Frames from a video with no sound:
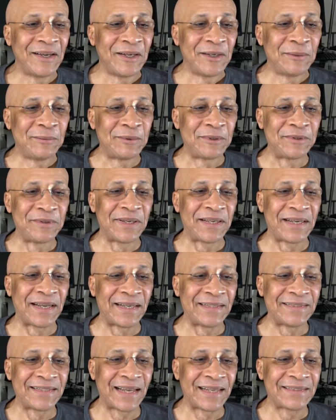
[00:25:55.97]
Marietta
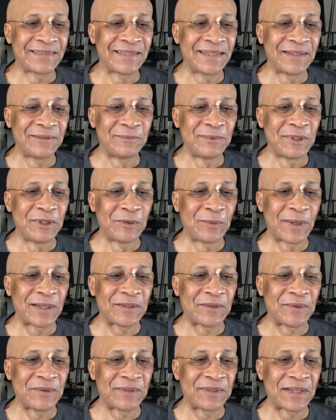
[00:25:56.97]
is asking me, what do
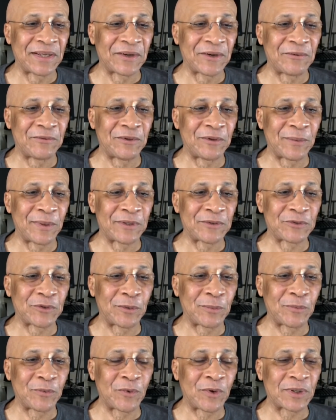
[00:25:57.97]
you think of the way
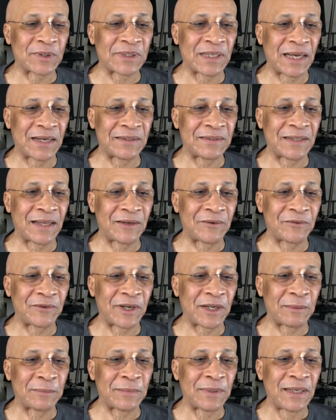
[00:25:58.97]
Trump walked down that
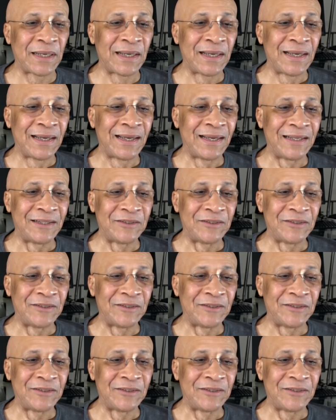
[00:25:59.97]
ramp and